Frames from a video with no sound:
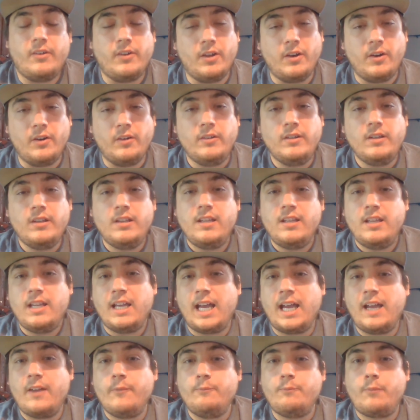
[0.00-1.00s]
don't know
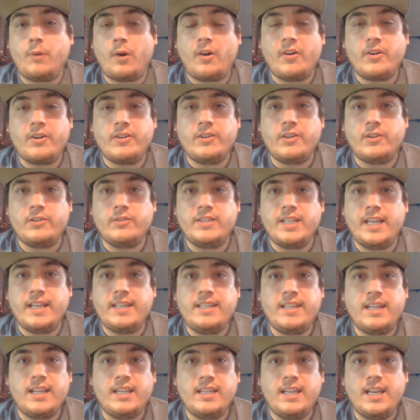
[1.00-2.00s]
i'm part of their
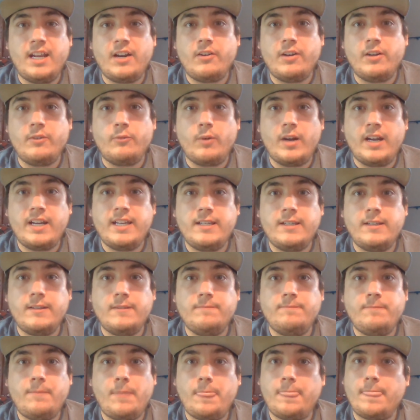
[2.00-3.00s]
dead canary
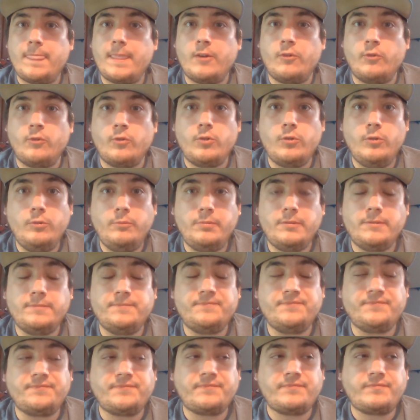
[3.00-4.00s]
writing group
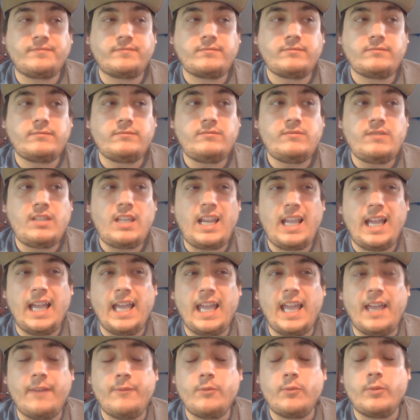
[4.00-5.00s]
I
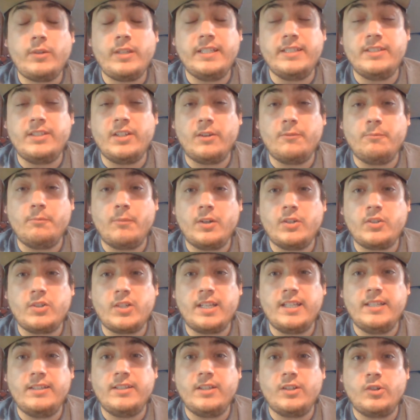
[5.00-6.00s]
haven't really done much
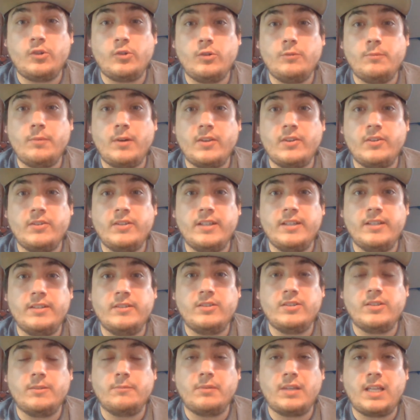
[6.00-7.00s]
in the group other
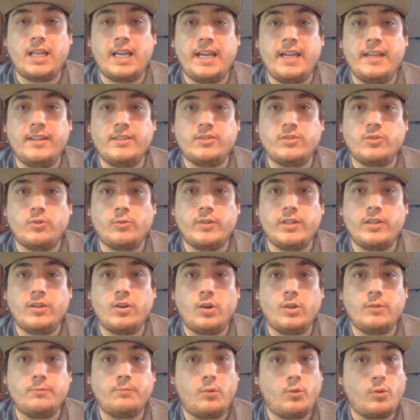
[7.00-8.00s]
than supply a story
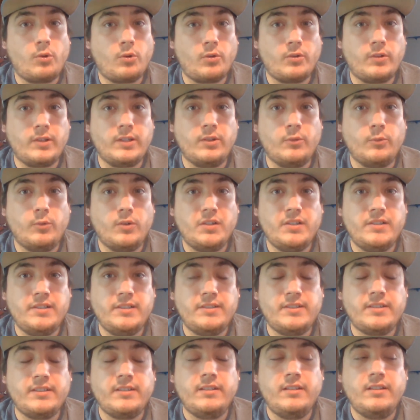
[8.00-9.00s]
called Portal in the
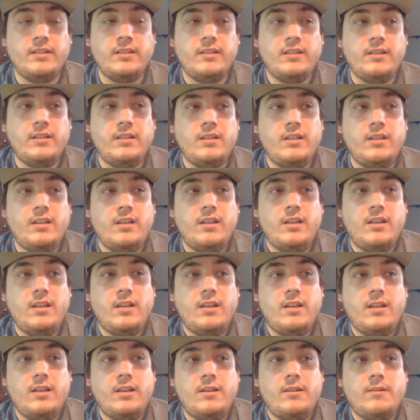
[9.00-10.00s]
Woods.
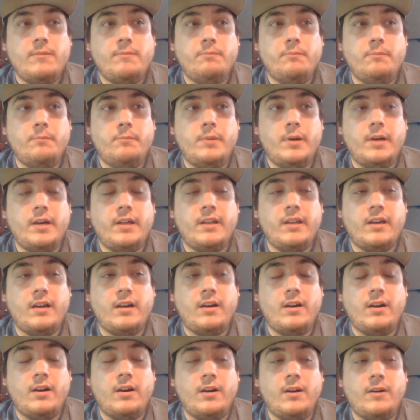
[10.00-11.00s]
But
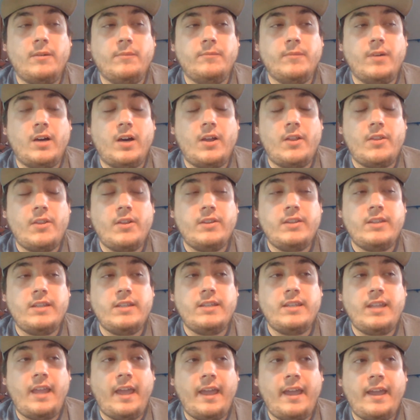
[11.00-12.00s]
um, other
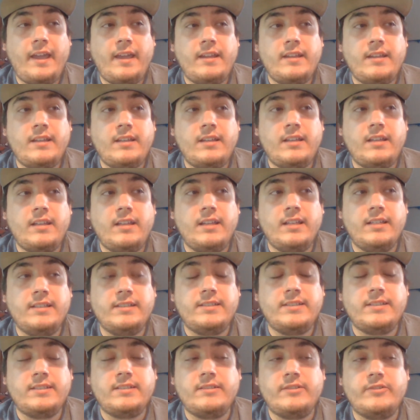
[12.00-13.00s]
than that,
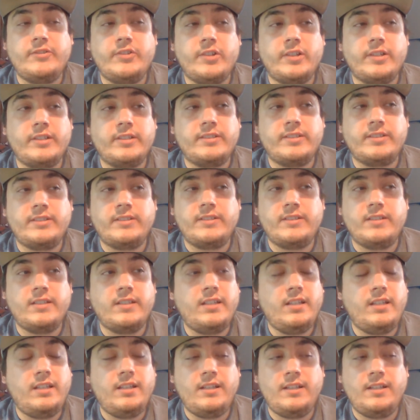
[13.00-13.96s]
it's just